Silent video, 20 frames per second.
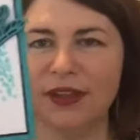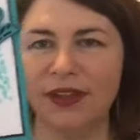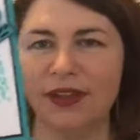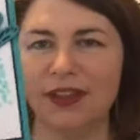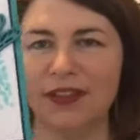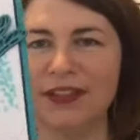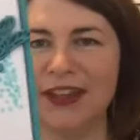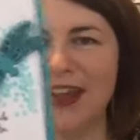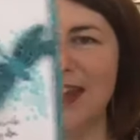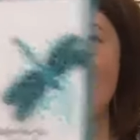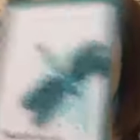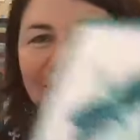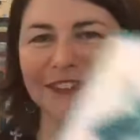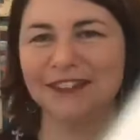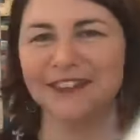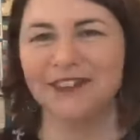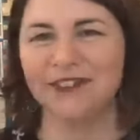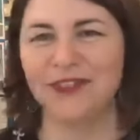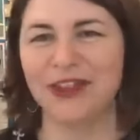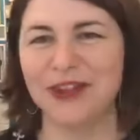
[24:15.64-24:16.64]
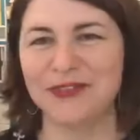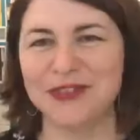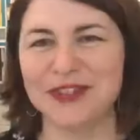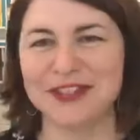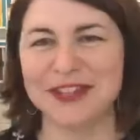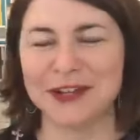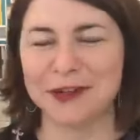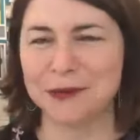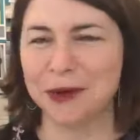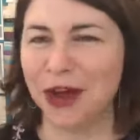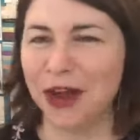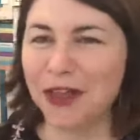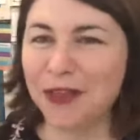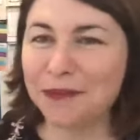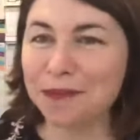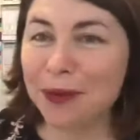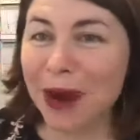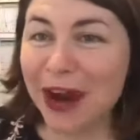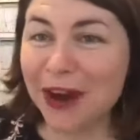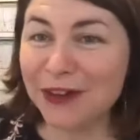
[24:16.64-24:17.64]
Yeah, we have to say goodbye.
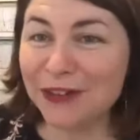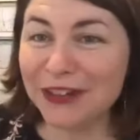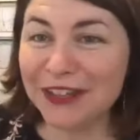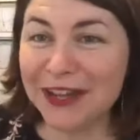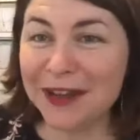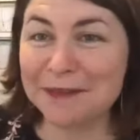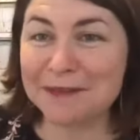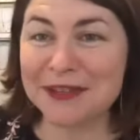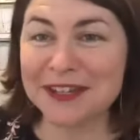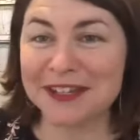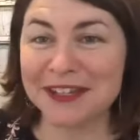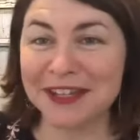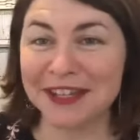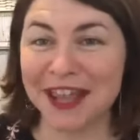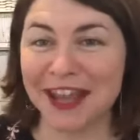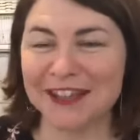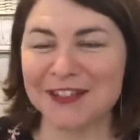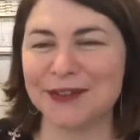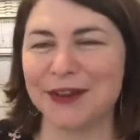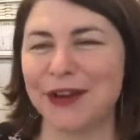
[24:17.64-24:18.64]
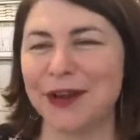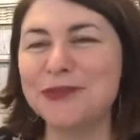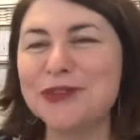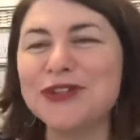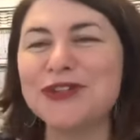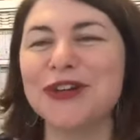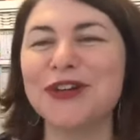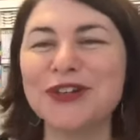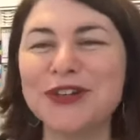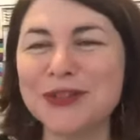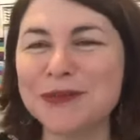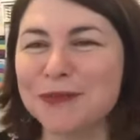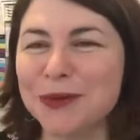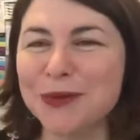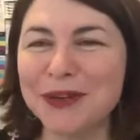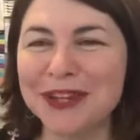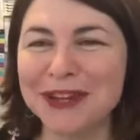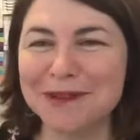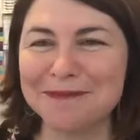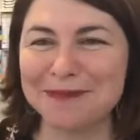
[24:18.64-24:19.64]
Apparently I missed it last week. I'm so
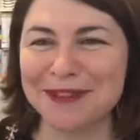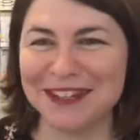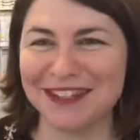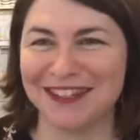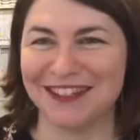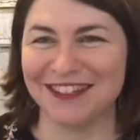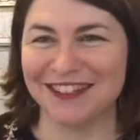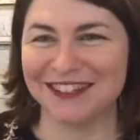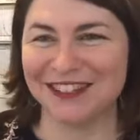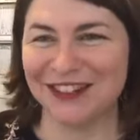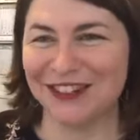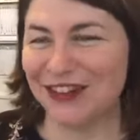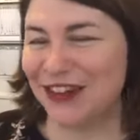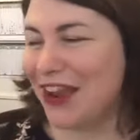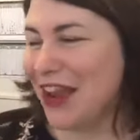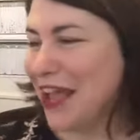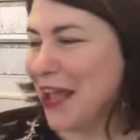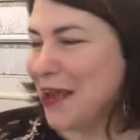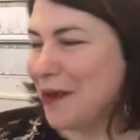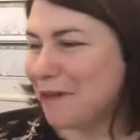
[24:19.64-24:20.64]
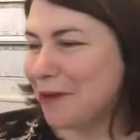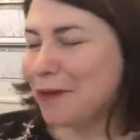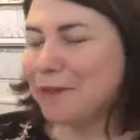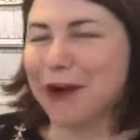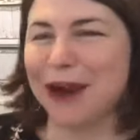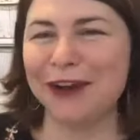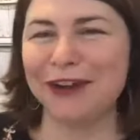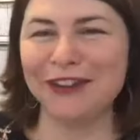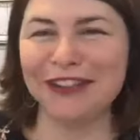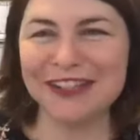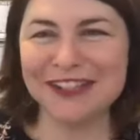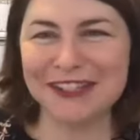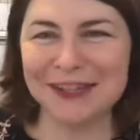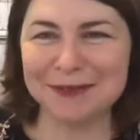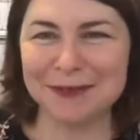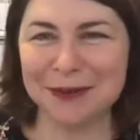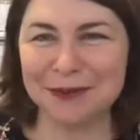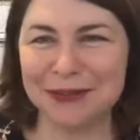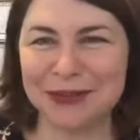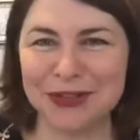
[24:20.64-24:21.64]
spewing I missed it too. But apparently
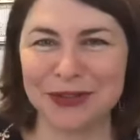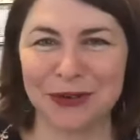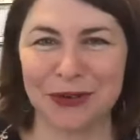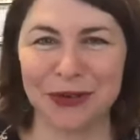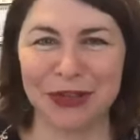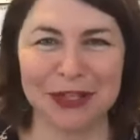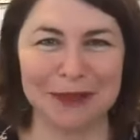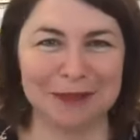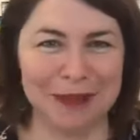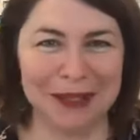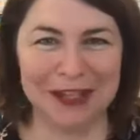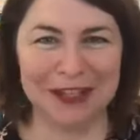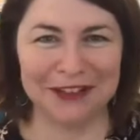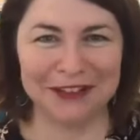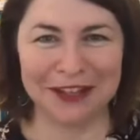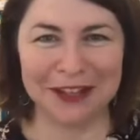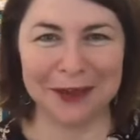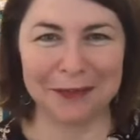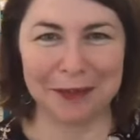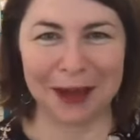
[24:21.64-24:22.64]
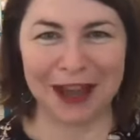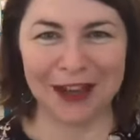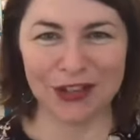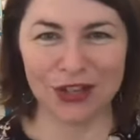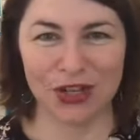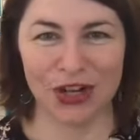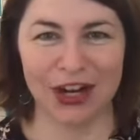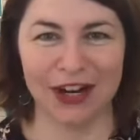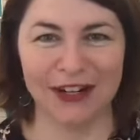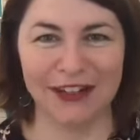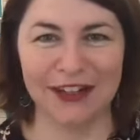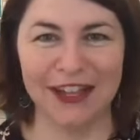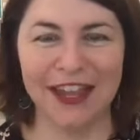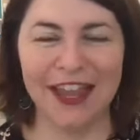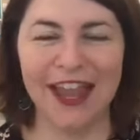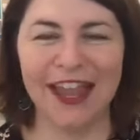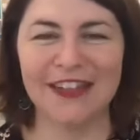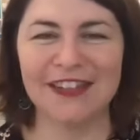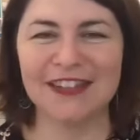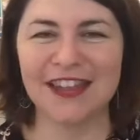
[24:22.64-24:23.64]
someone was calling me Cleopatra
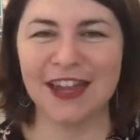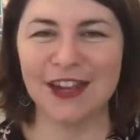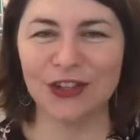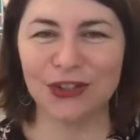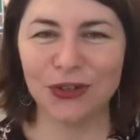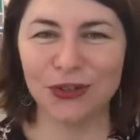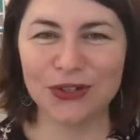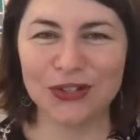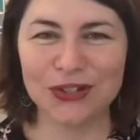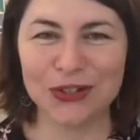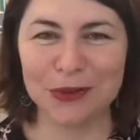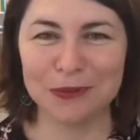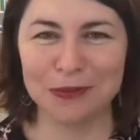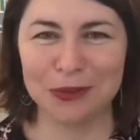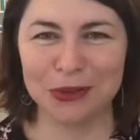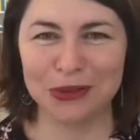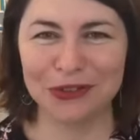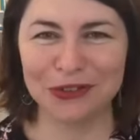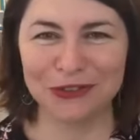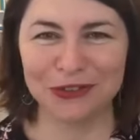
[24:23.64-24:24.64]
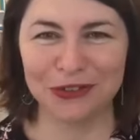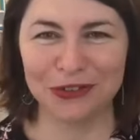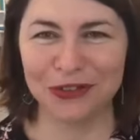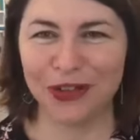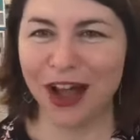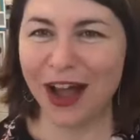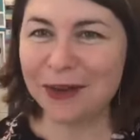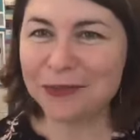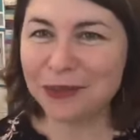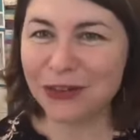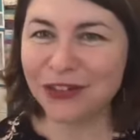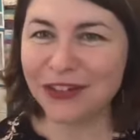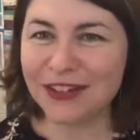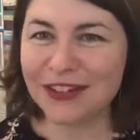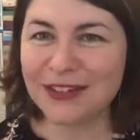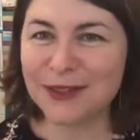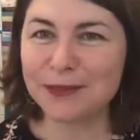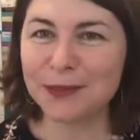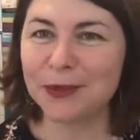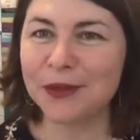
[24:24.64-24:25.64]
and saying, you're so beautiful. I'm
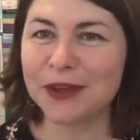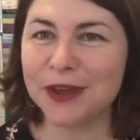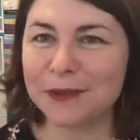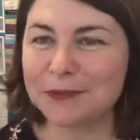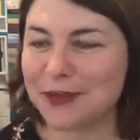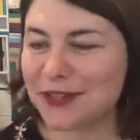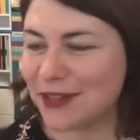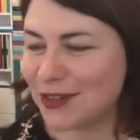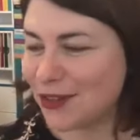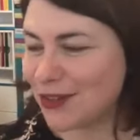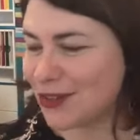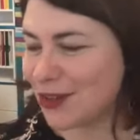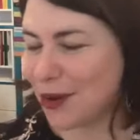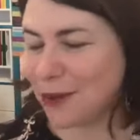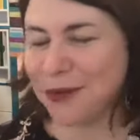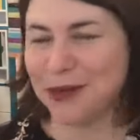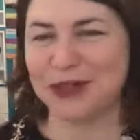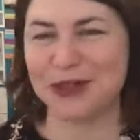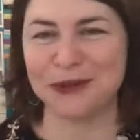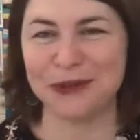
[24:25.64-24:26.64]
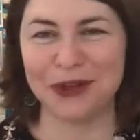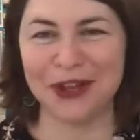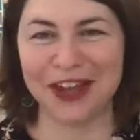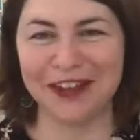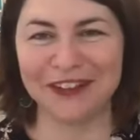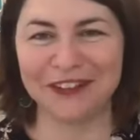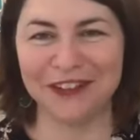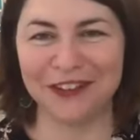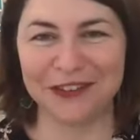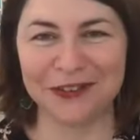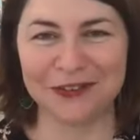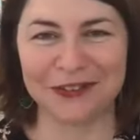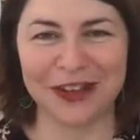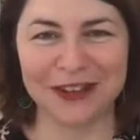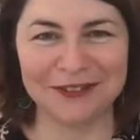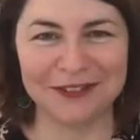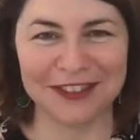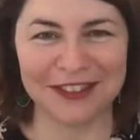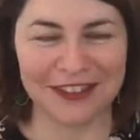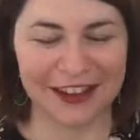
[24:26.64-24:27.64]
really spewing I missed those comments. I would have had a lot of
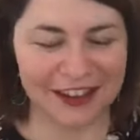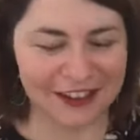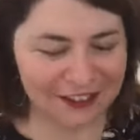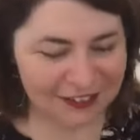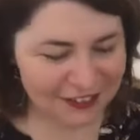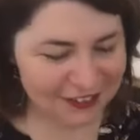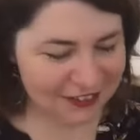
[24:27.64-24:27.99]
fun with that.